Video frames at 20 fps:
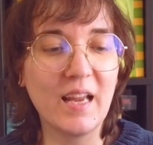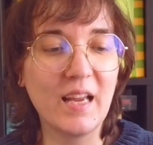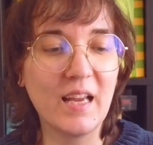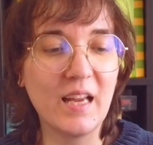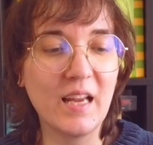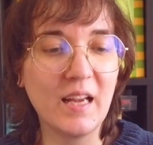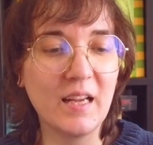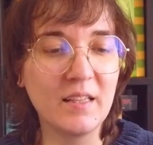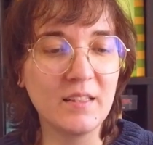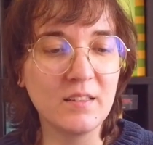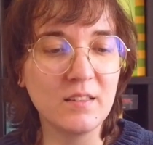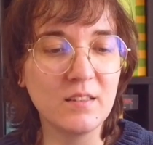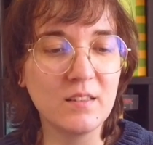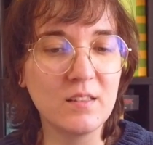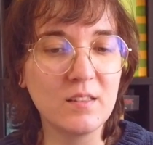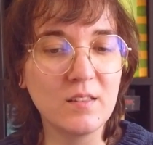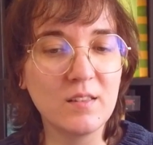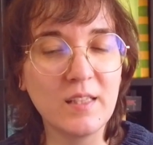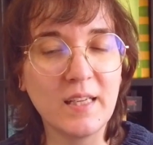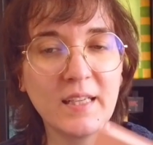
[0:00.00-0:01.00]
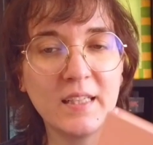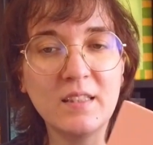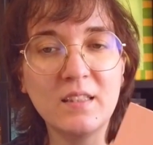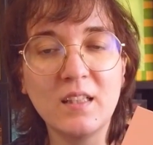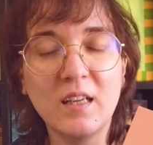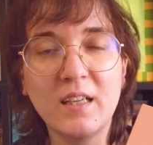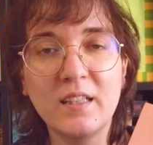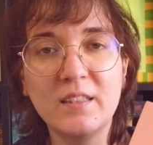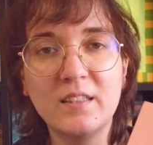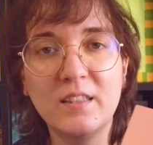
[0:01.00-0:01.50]
And
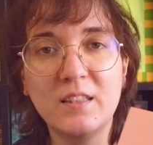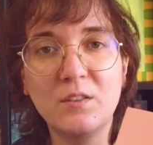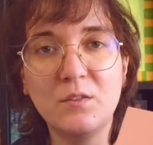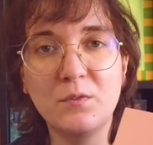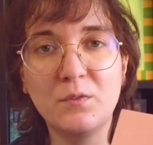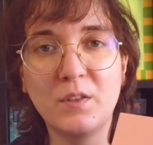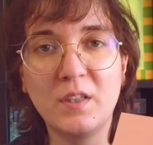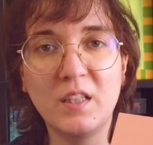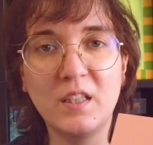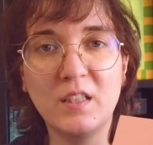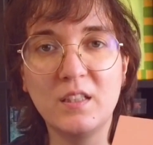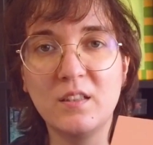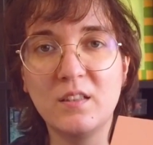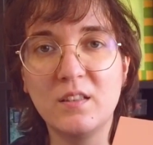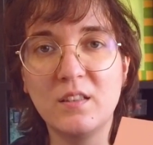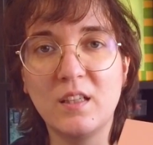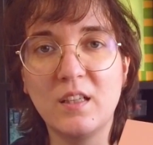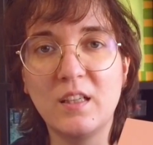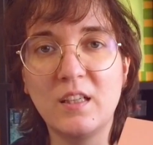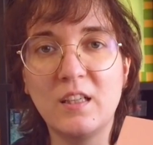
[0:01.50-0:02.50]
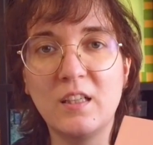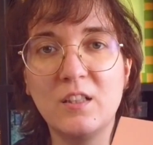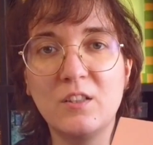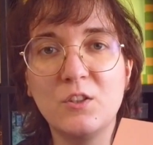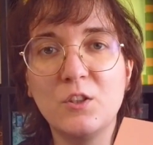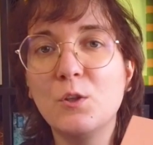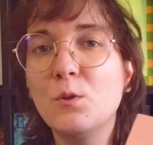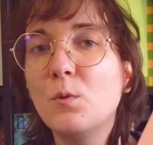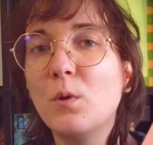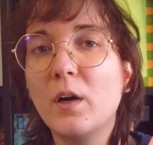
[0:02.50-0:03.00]
then I did find a
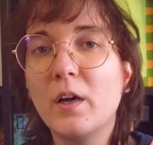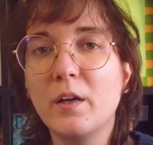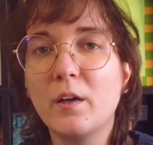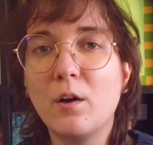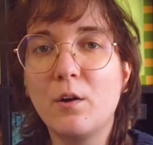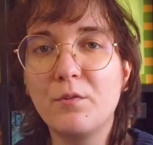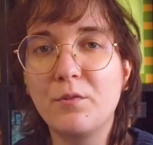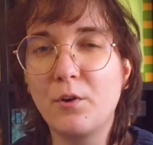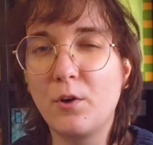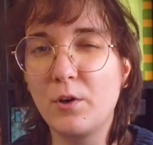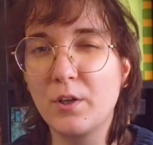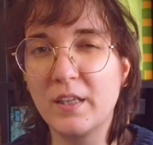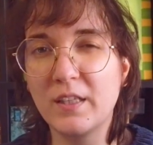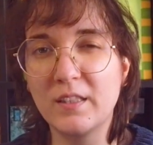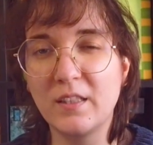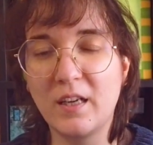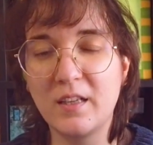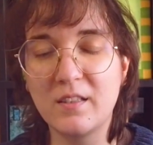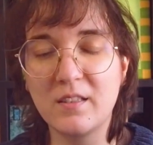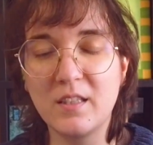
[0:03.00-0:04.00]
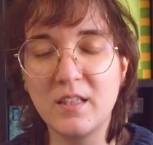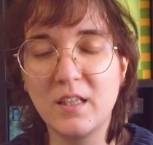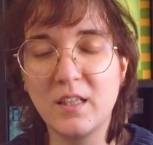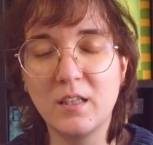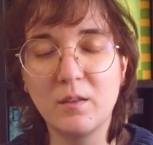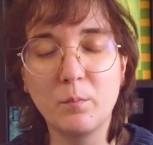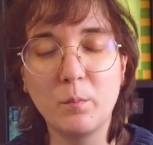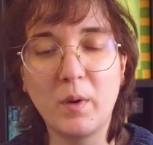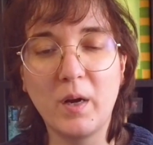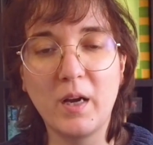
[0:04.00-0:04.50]
new way of
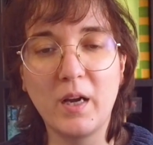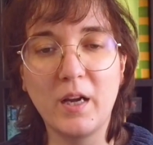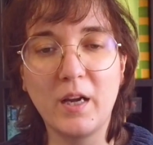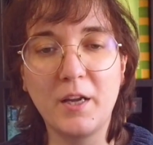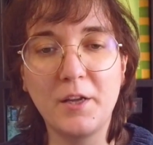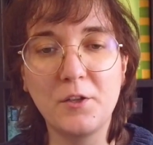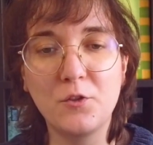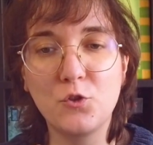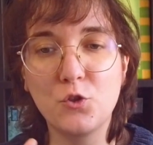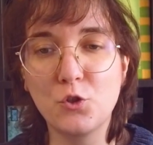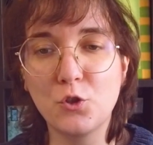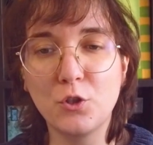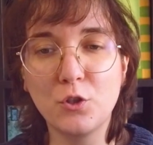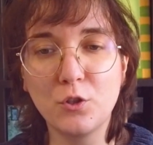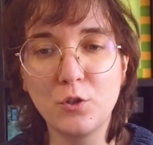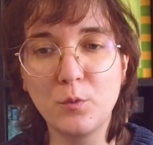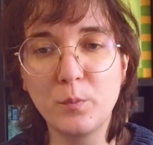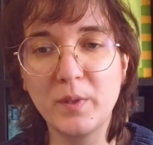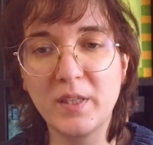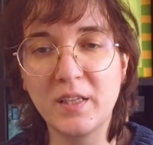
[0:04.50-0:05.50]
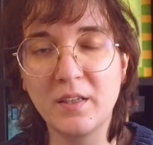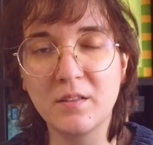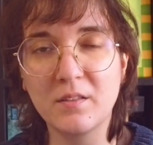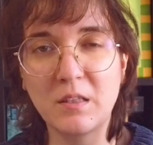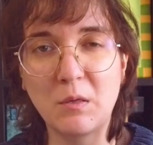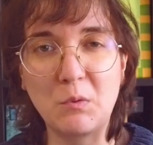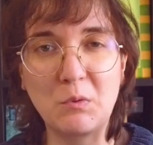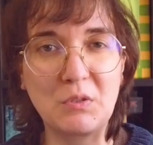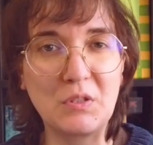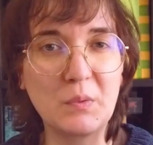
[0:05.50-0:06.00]
organizing my journal because
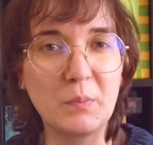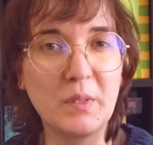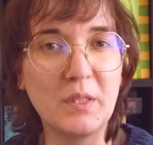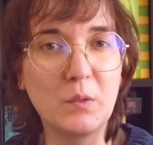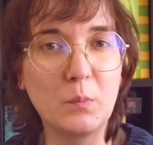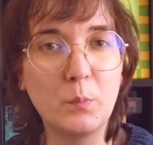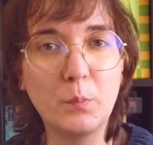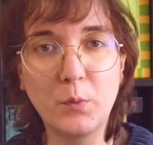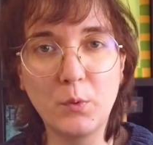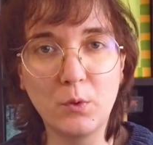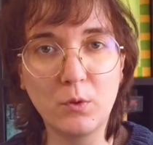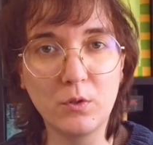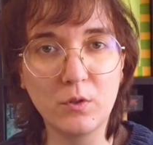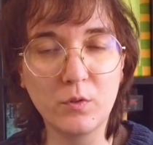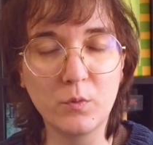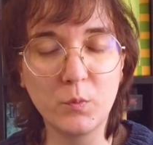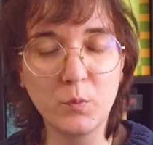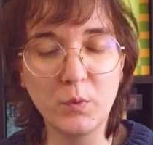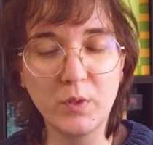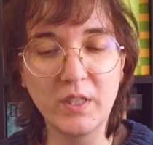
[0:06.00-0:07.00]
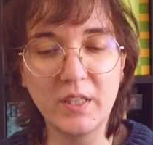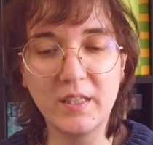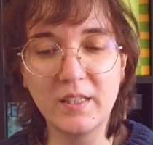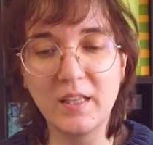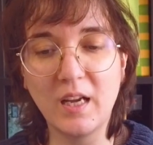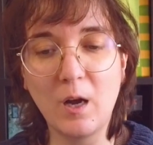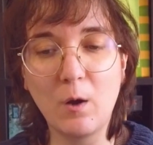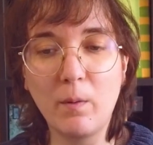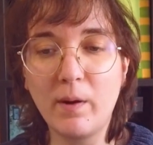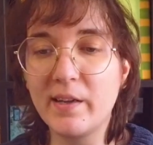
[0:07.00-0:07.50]
I was a bit bored
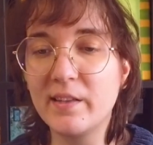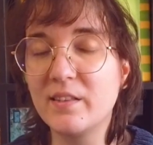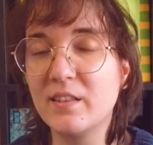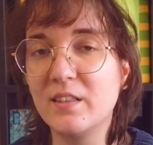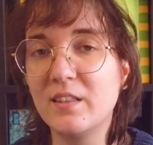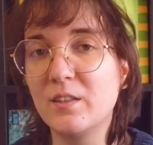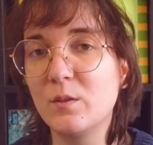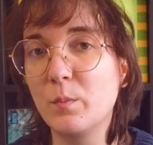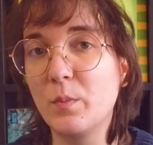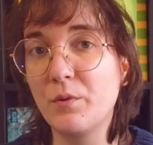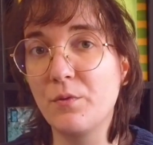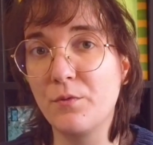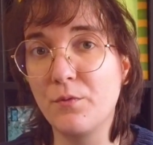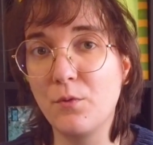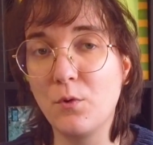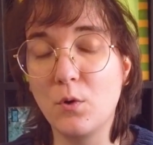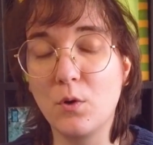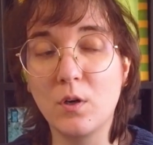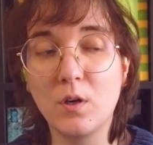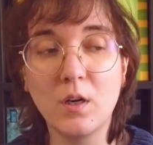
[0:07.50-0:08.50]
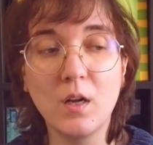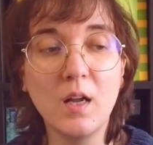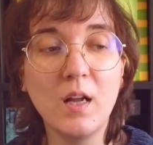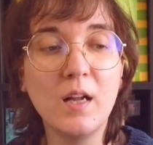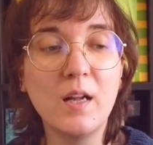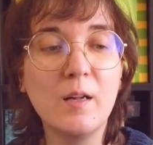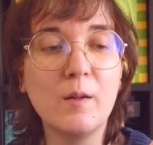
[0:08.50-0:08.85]
with how I did it before.